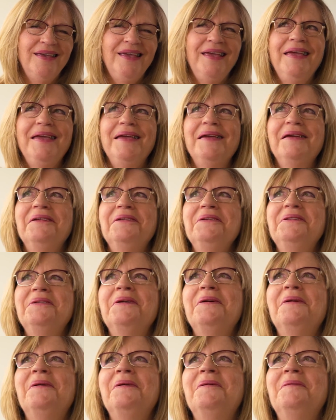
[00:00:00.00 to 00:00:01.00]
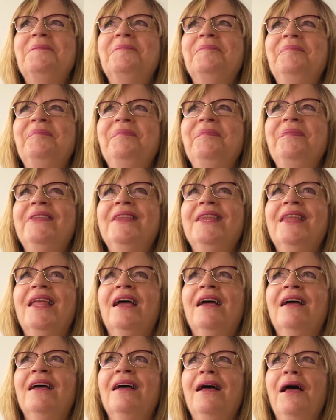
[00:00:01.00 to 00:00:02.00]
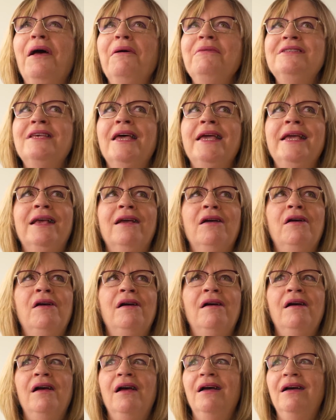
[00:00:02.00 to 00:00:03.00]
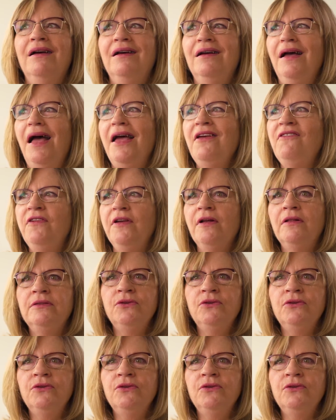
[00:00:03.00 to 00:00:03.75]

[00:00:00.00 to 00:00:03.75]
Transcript: And mm-hmm. um, I was like, I feel